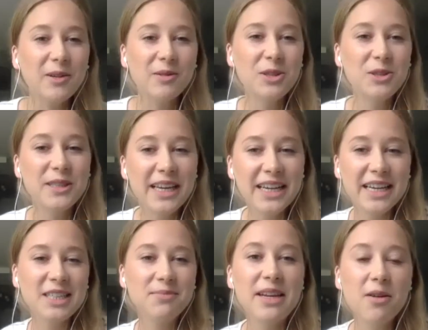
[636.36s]
would you say
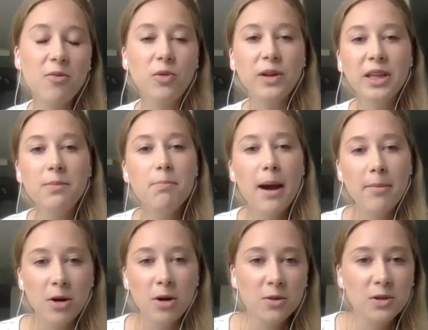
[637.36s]
has been a really
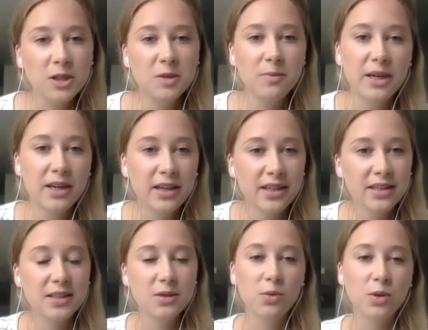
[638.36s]
memorable
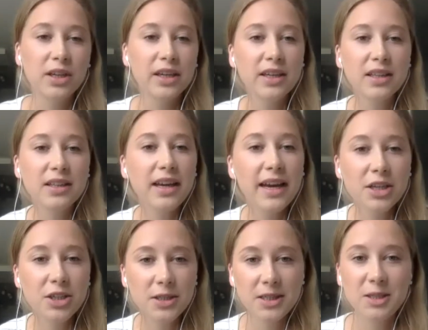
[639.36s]
experience working in the
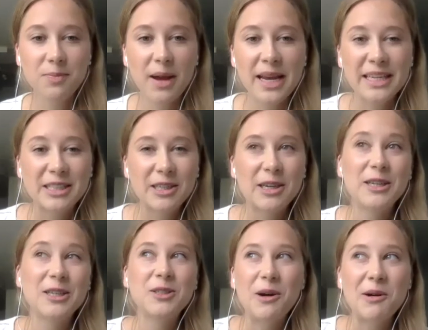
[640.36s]
agency space?
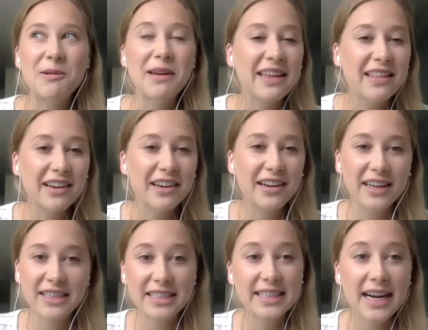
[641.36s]
So either a
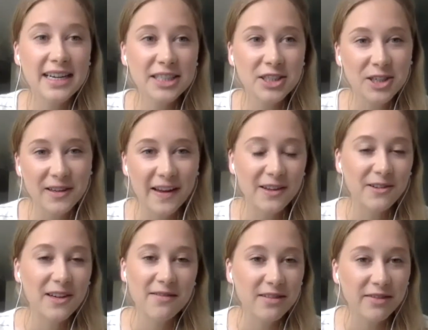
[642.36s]
disaster that you'll
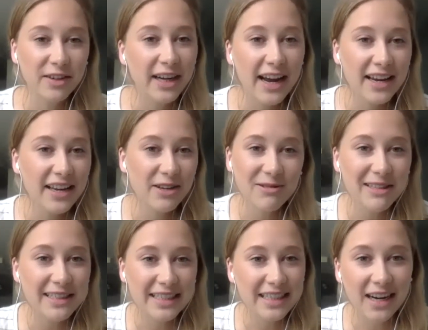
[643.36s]
never forget and you
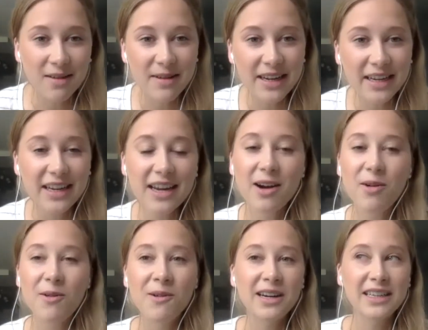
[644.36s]
didn't see coming,
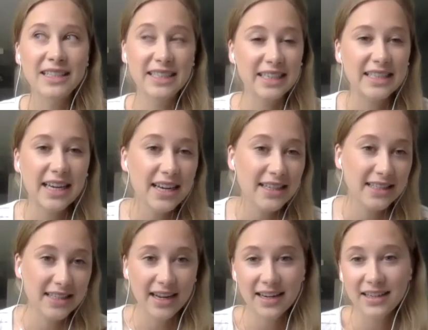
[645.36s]
or a success
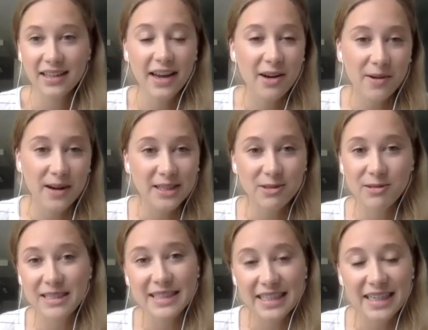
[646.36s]
that likewise you
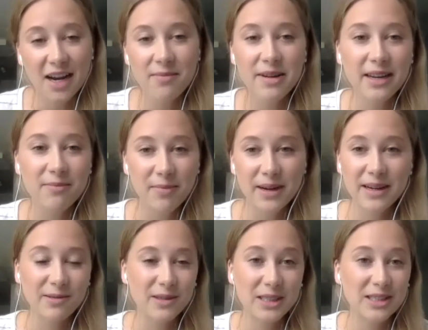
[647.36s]
didn't see coming, but
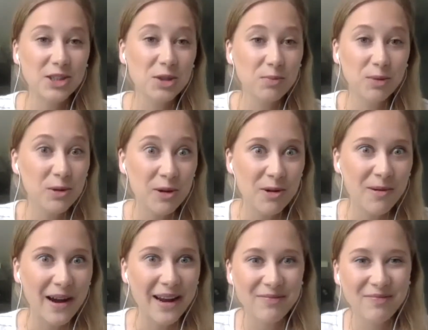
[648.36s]
just blew you away.